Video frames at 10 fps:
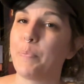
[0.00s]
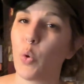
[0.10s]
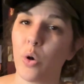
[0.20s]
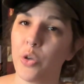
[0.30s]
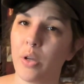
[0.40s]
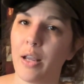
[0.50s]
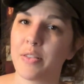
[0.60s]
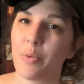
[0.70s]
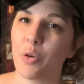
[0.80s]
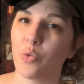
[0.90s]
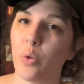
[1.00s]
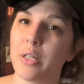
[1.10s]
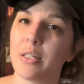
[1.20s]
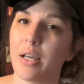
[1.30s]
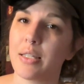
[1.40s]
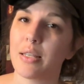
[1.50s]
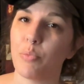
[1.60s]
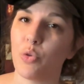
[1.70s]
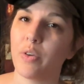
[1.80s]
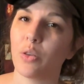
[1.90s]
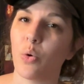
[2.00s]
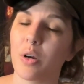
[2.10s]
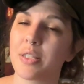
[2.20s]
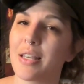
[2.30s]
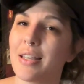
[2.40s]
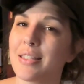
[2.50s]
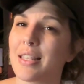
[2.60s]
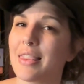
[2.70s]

or you can have someone rolling dice and moving the horses.